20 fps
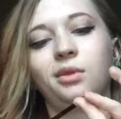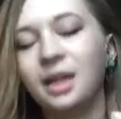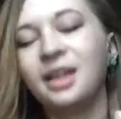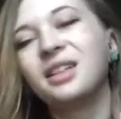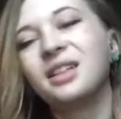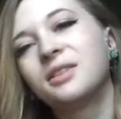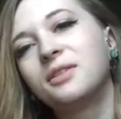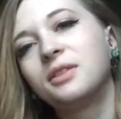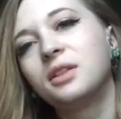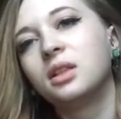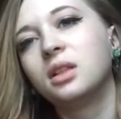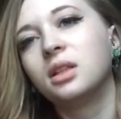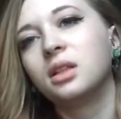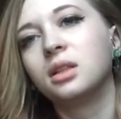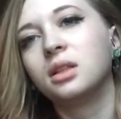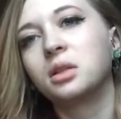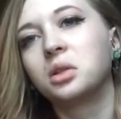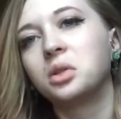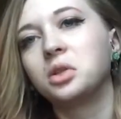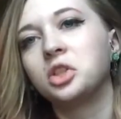it does feel a
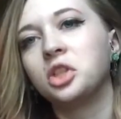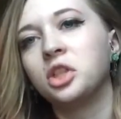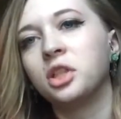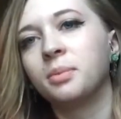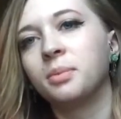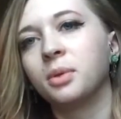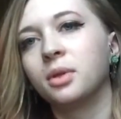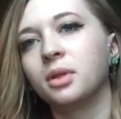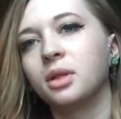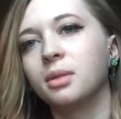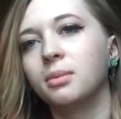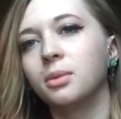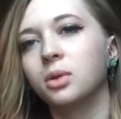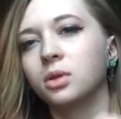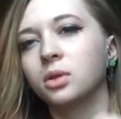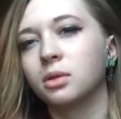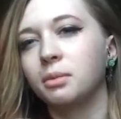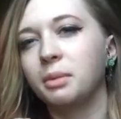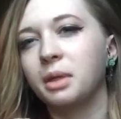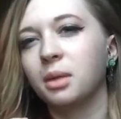little cheaper than
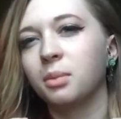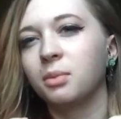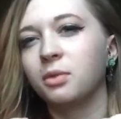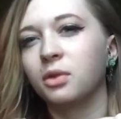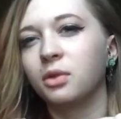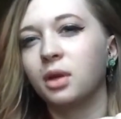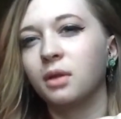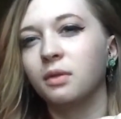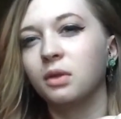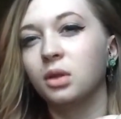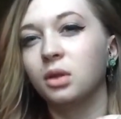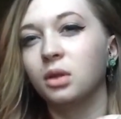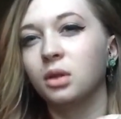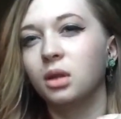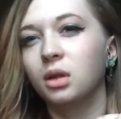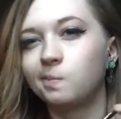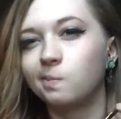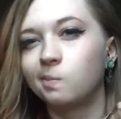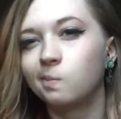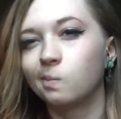most Makeup Forever
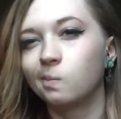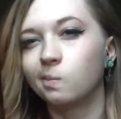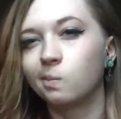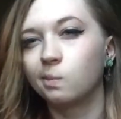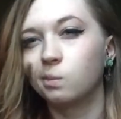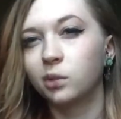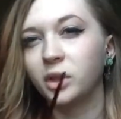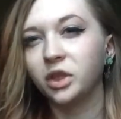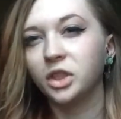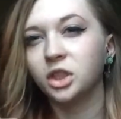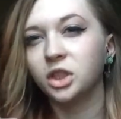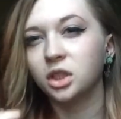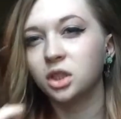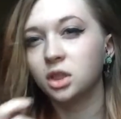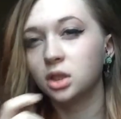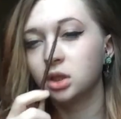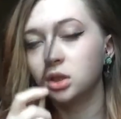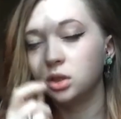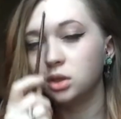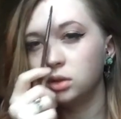brushes
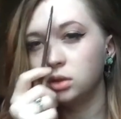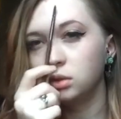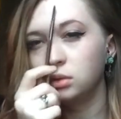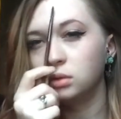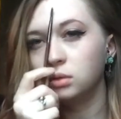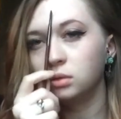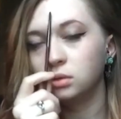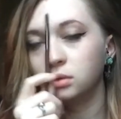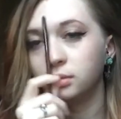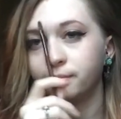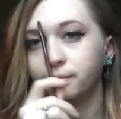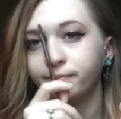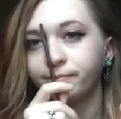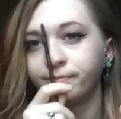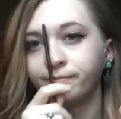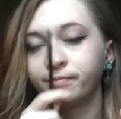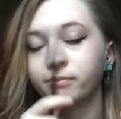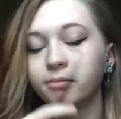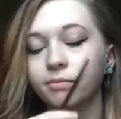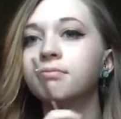do,
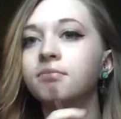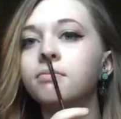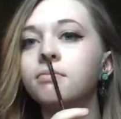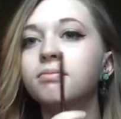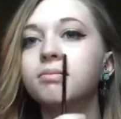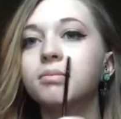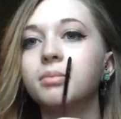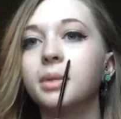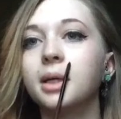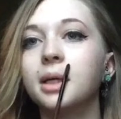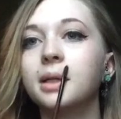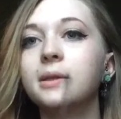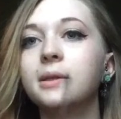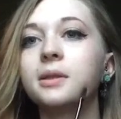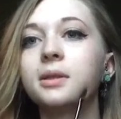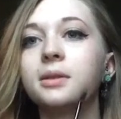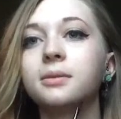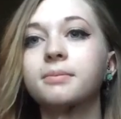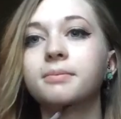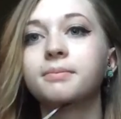but
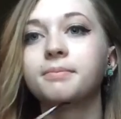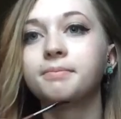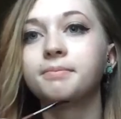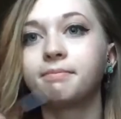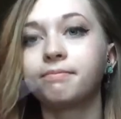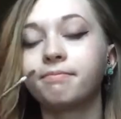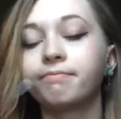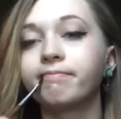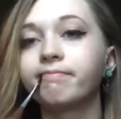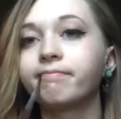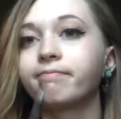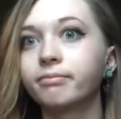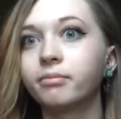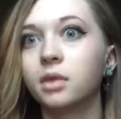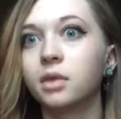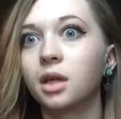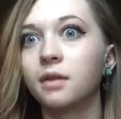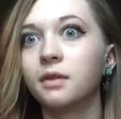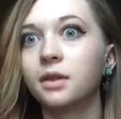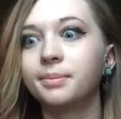
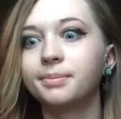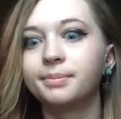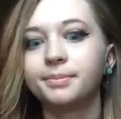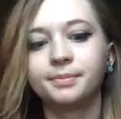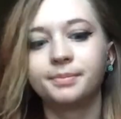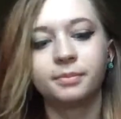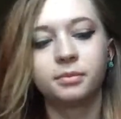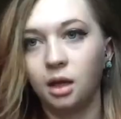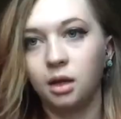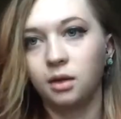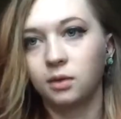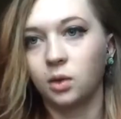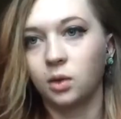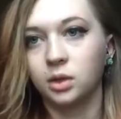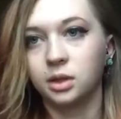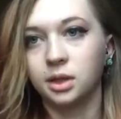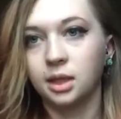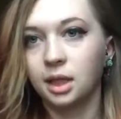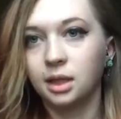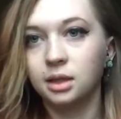whatever. Of
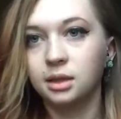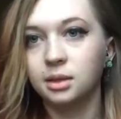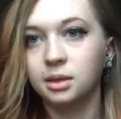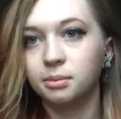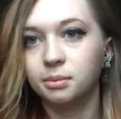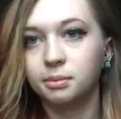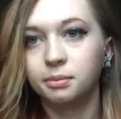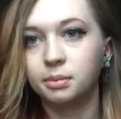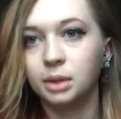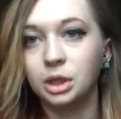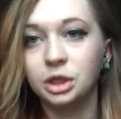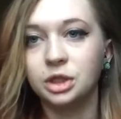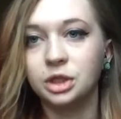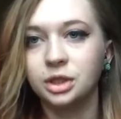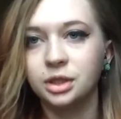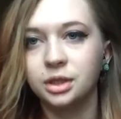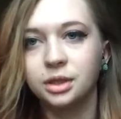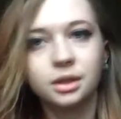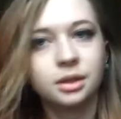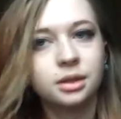course I got lip
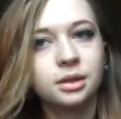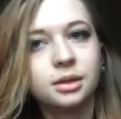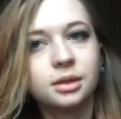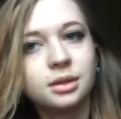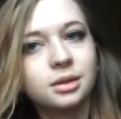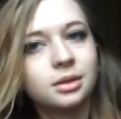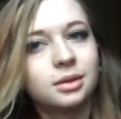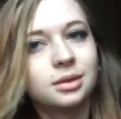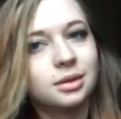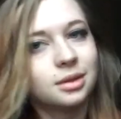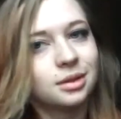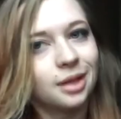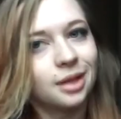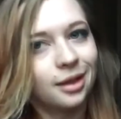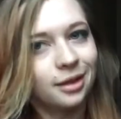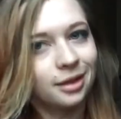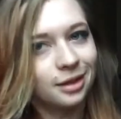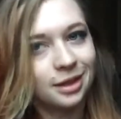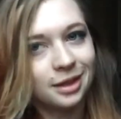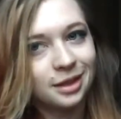brushes
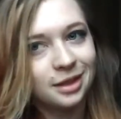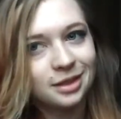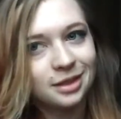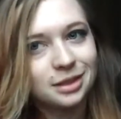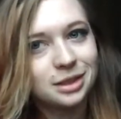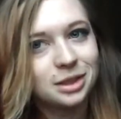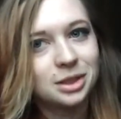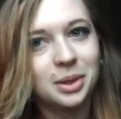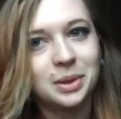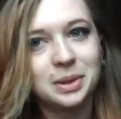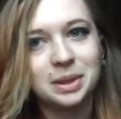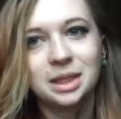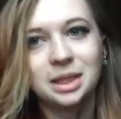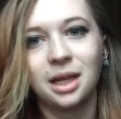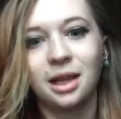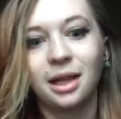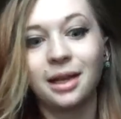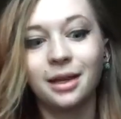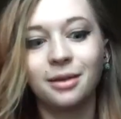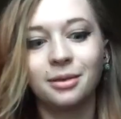other than this, so it's
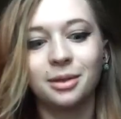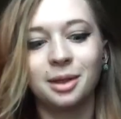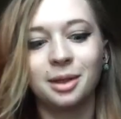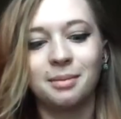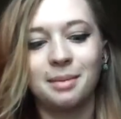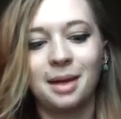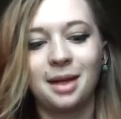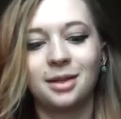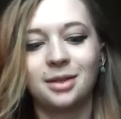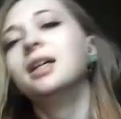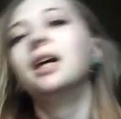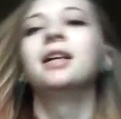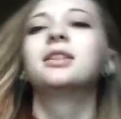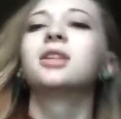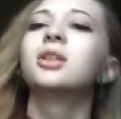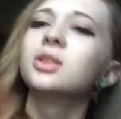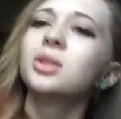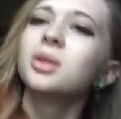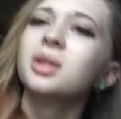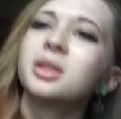not like it really matters. It's
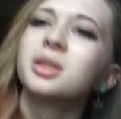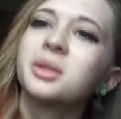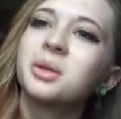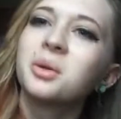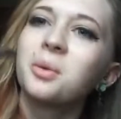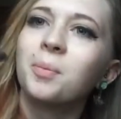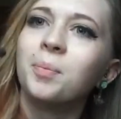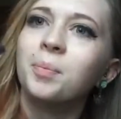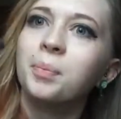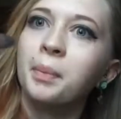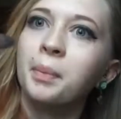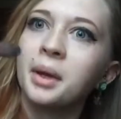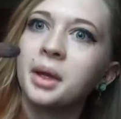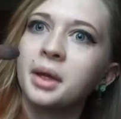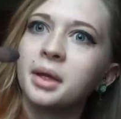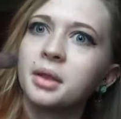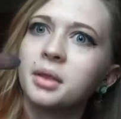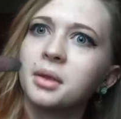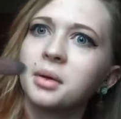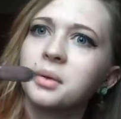also a little
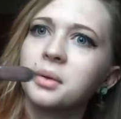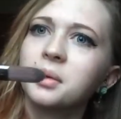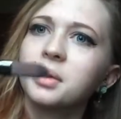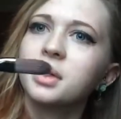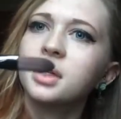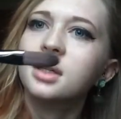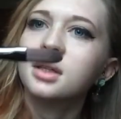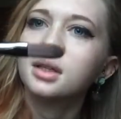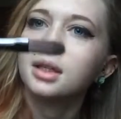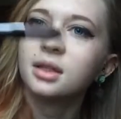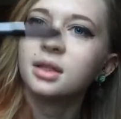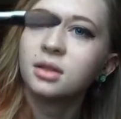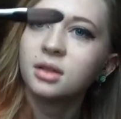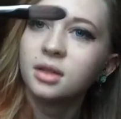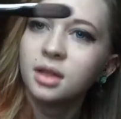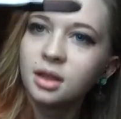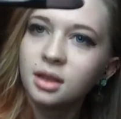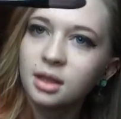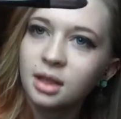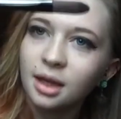big though. Like look
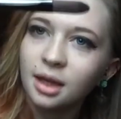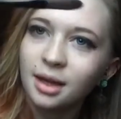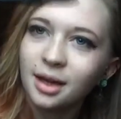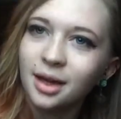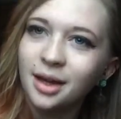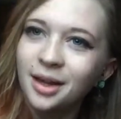at that.